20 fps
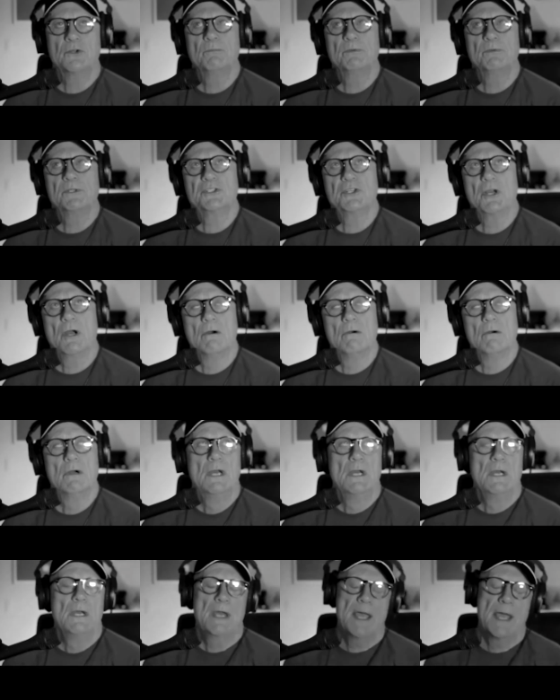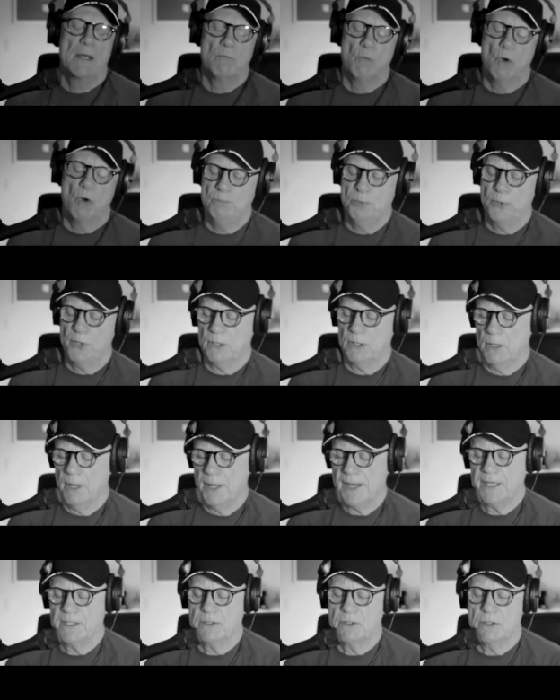so, and we'll put a
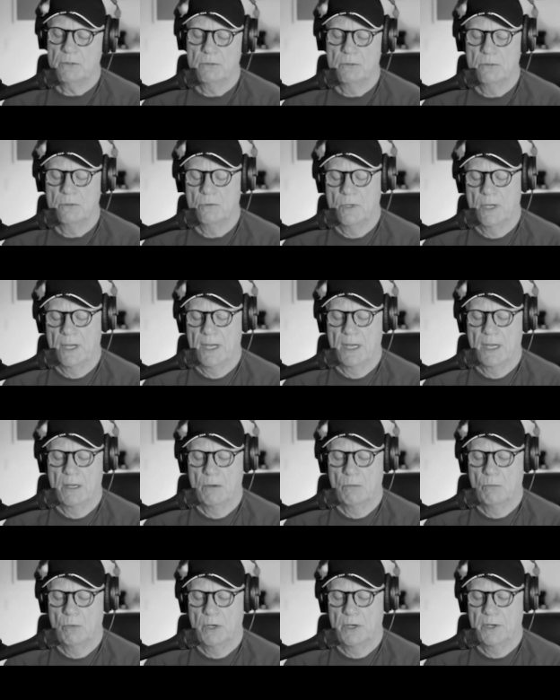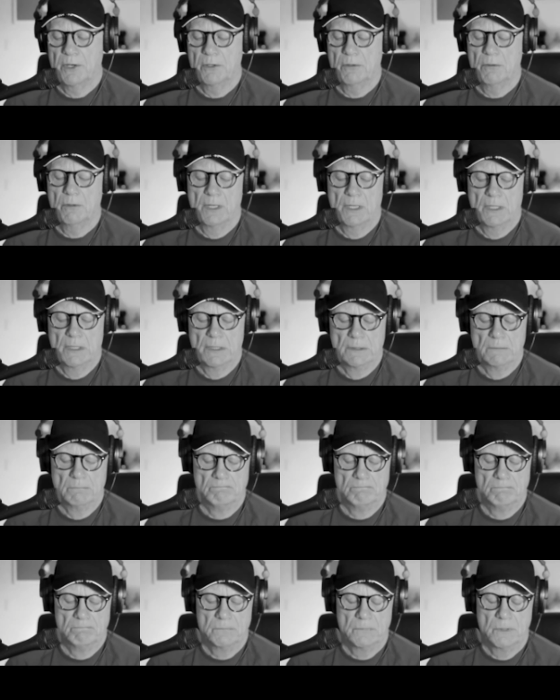link to uh, yeah. where
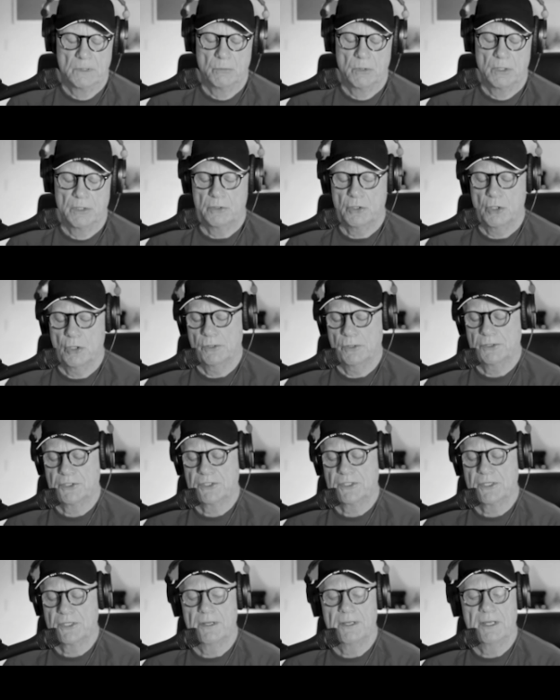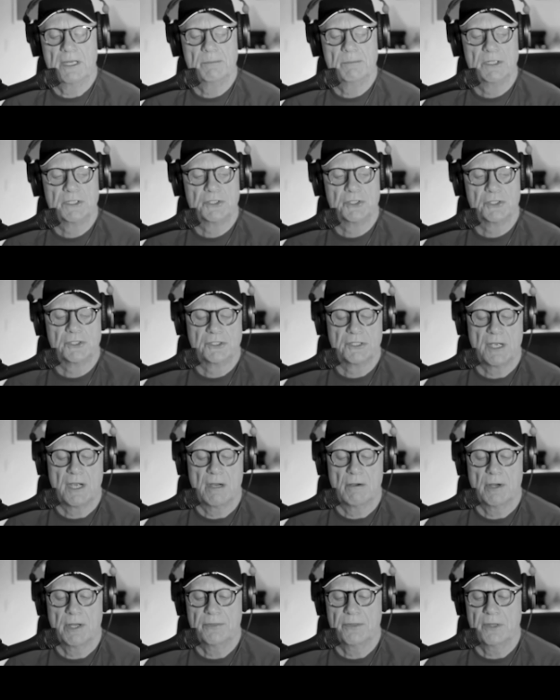um, where Curt's uh, images
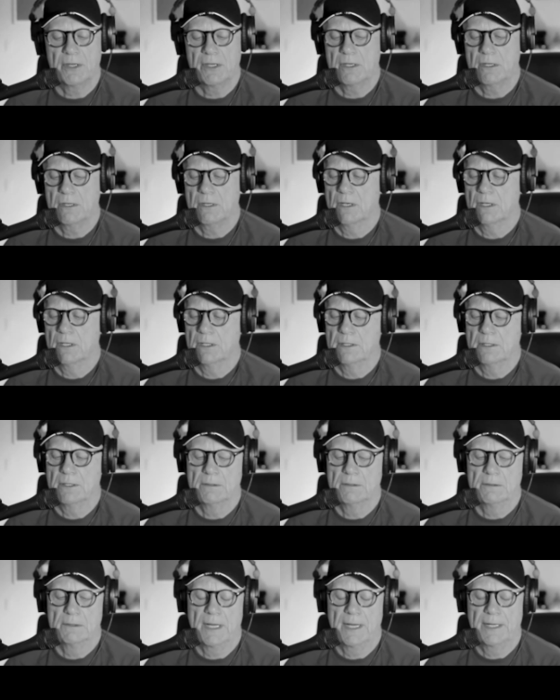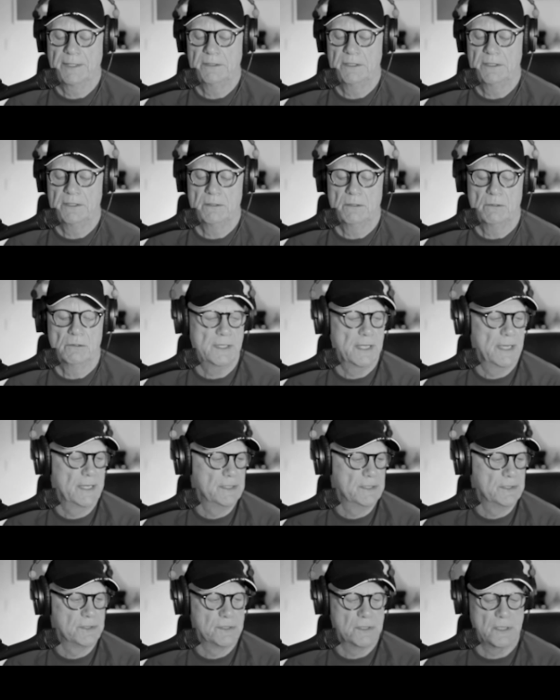are. I think uh, I did look at
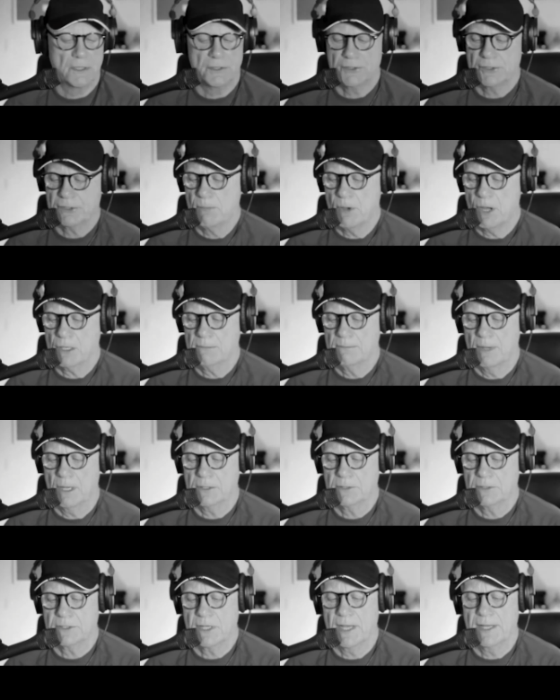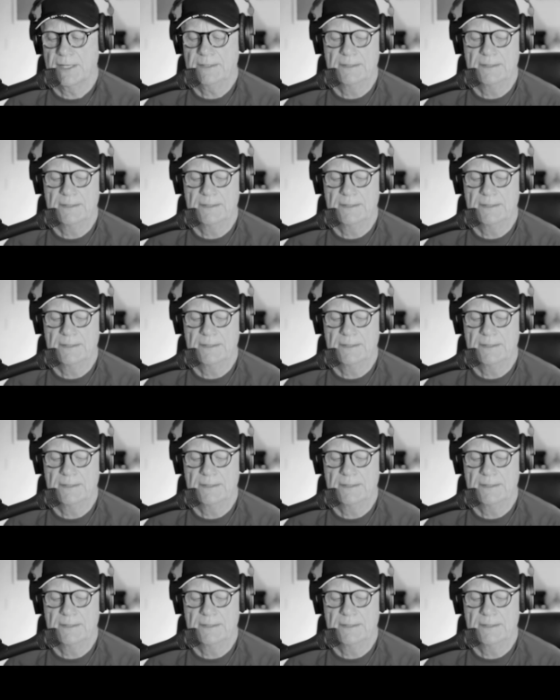his uh, SmugMug site,